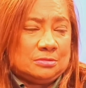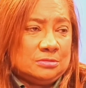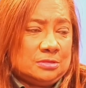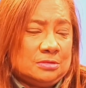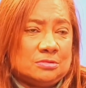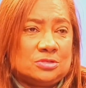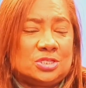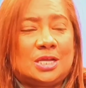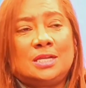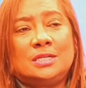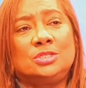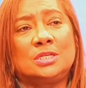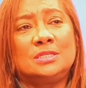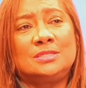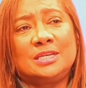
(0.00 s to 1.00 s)
also to
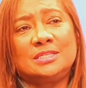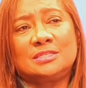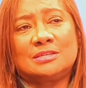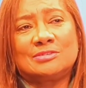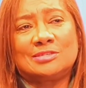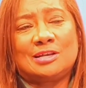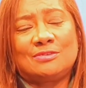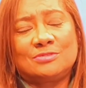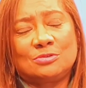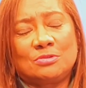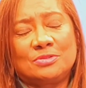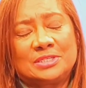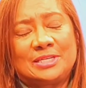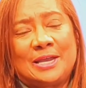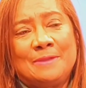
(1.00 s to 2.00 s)
challenge and test ourselves
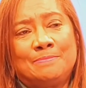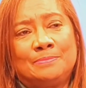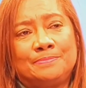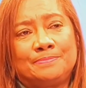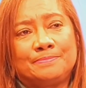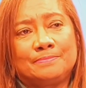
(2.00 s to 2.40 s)
all the time.